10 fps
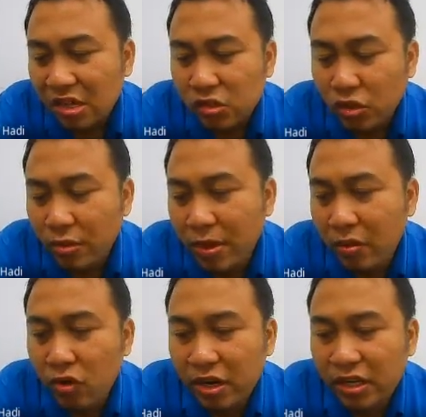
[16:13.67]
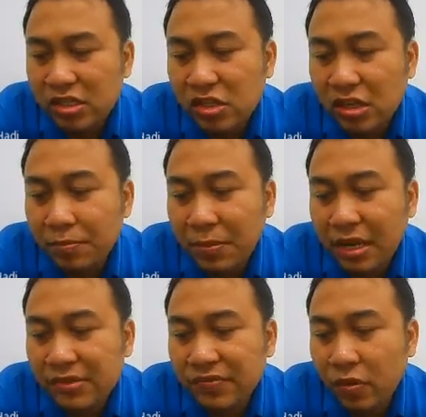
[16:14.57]
So the main one is a
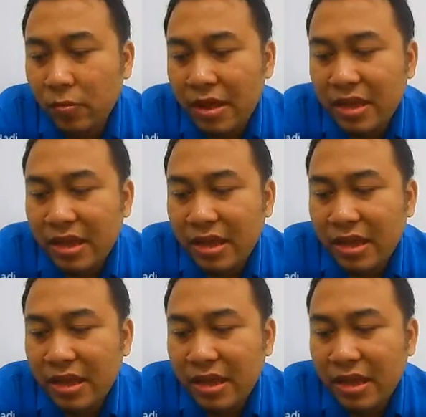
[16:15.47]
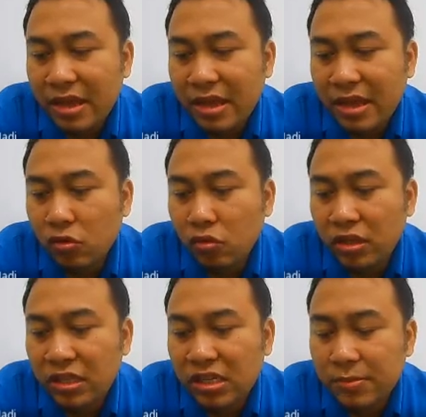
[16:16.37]
place for buying and selling
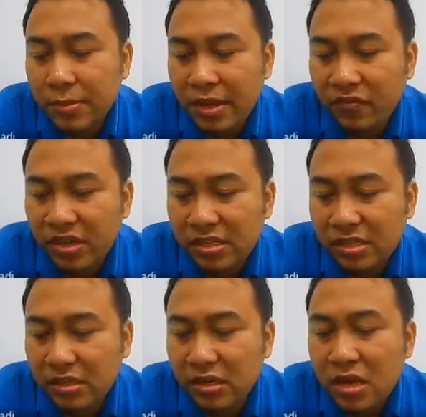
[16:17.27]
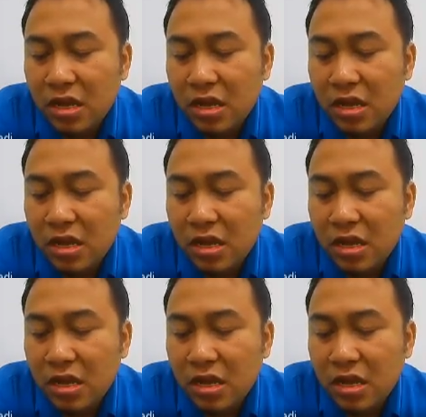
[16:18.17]
securities by investor.